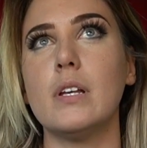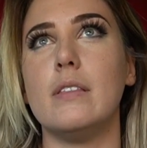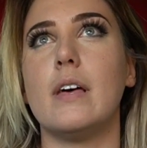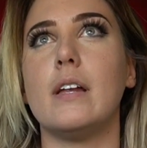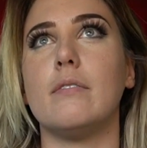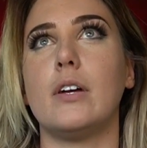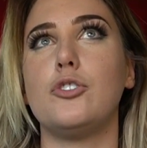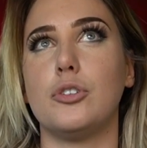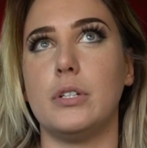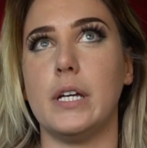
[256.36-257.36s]
And then
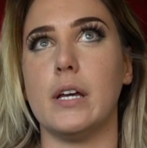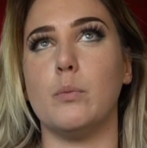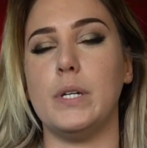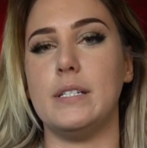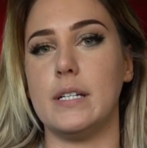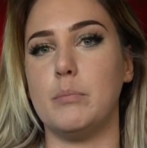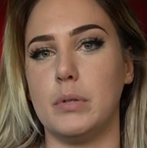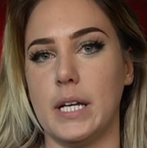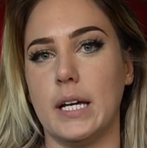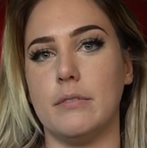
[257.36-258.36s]
eventually we did
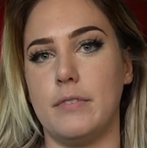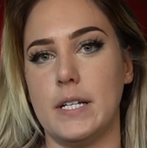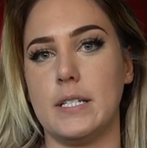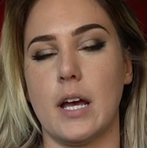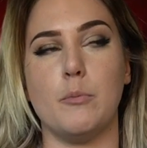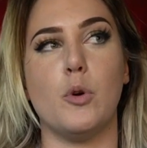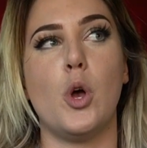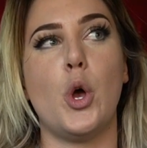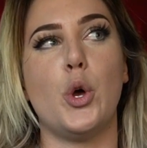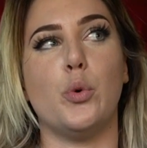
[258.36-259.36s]
plan a FaceTime
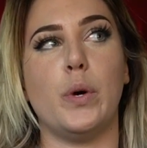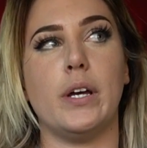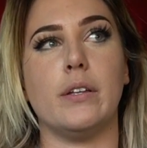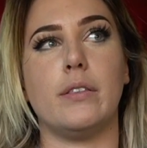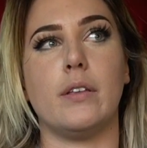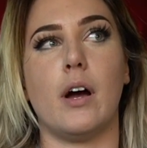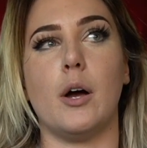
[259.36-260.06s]
with